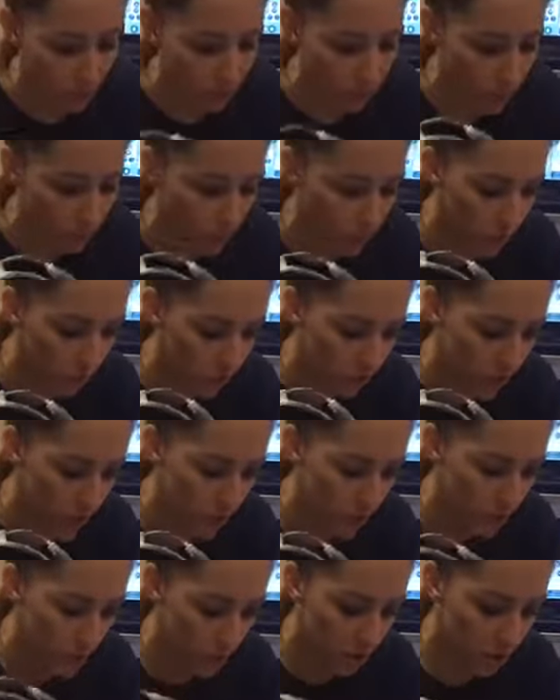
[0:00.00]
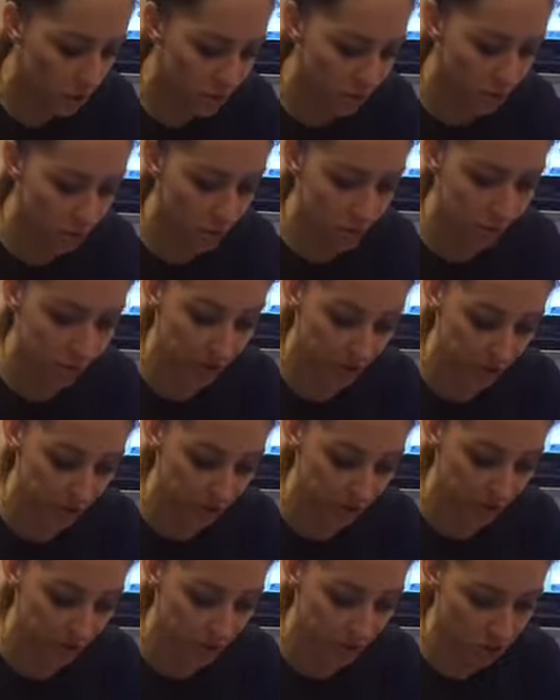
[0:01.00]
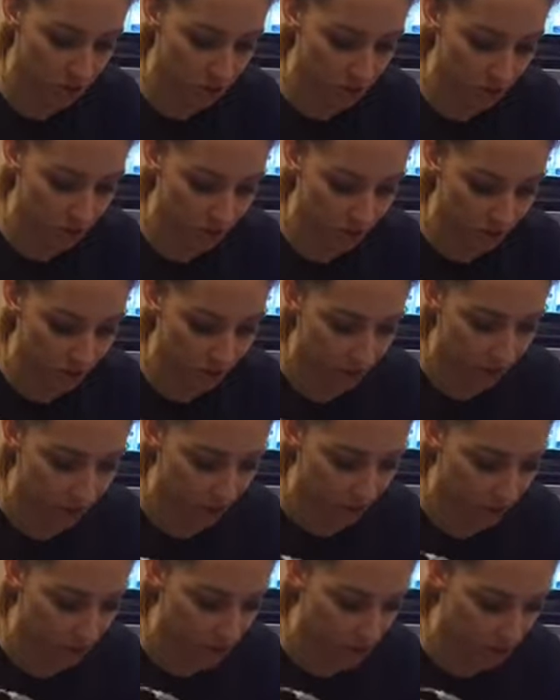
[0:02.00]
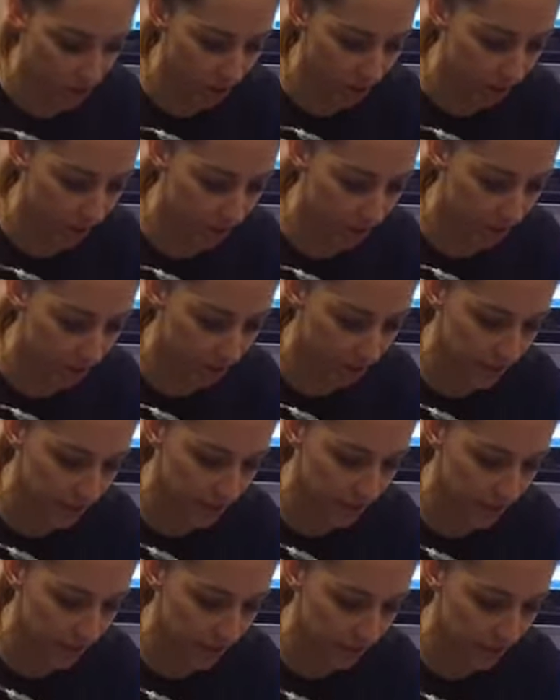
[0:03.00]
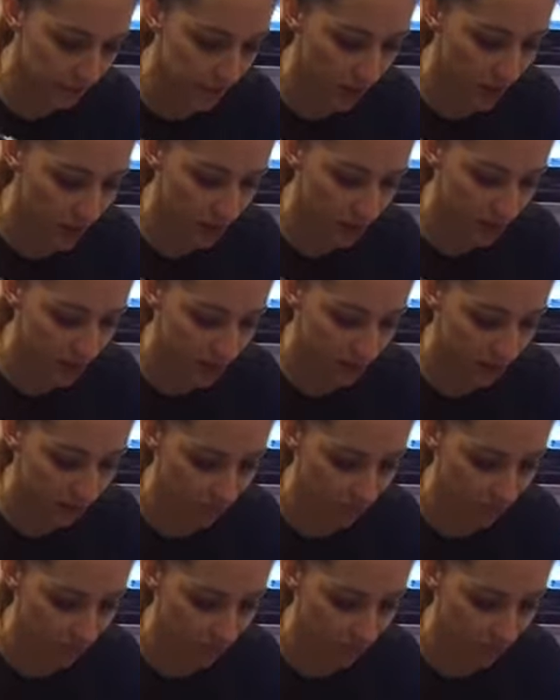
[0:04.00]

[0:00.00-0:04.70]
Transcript: one is called Derma Builder. Derma Builder targets fine lines and